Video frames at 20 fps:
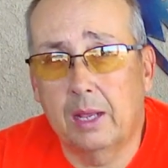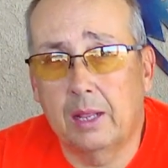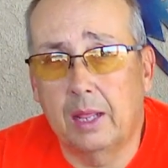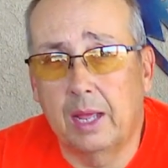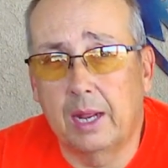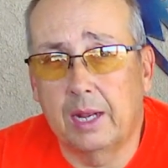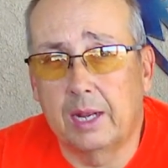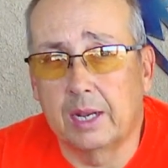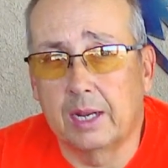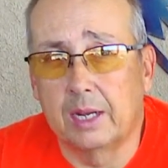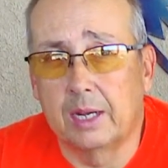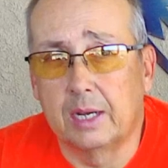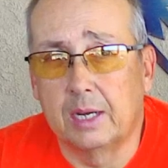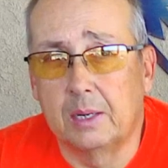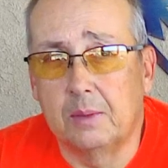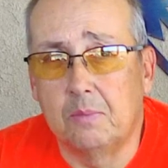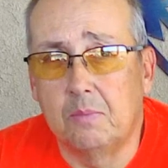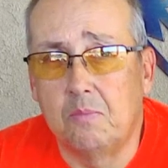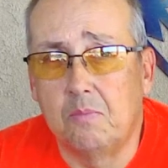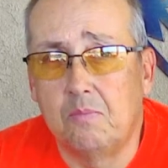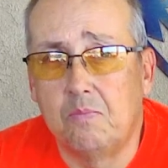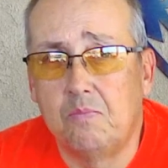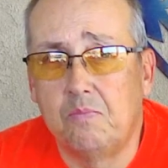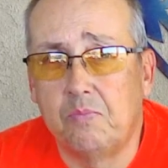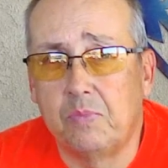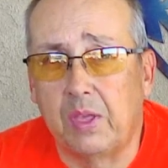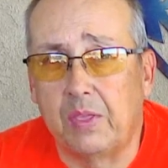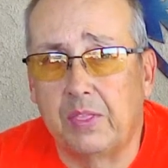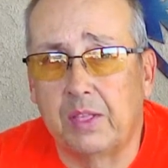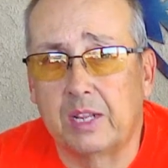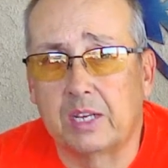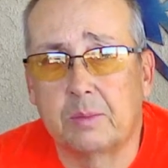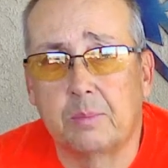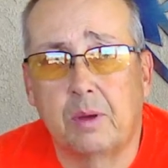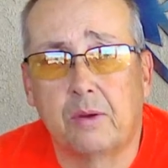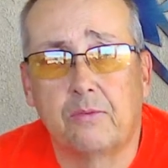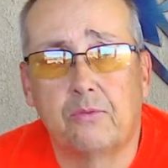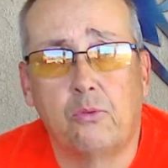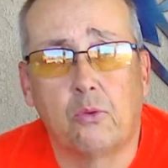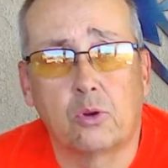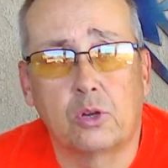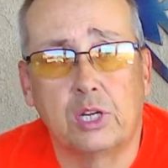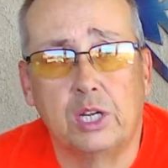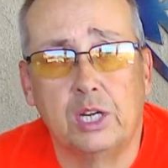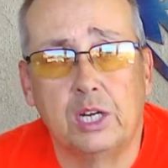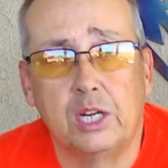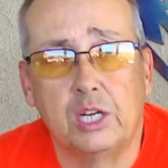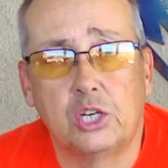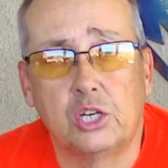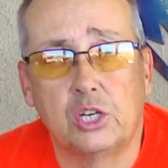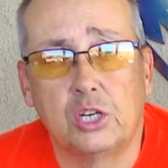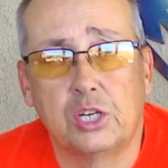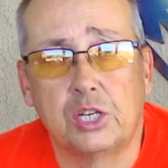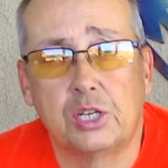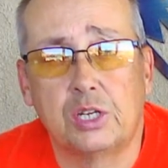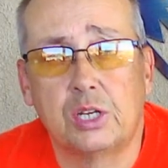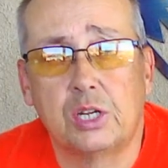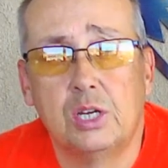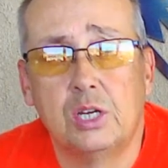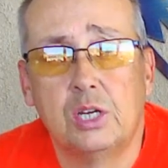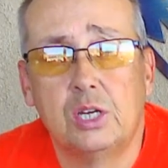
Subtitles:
that I think is about 14 inches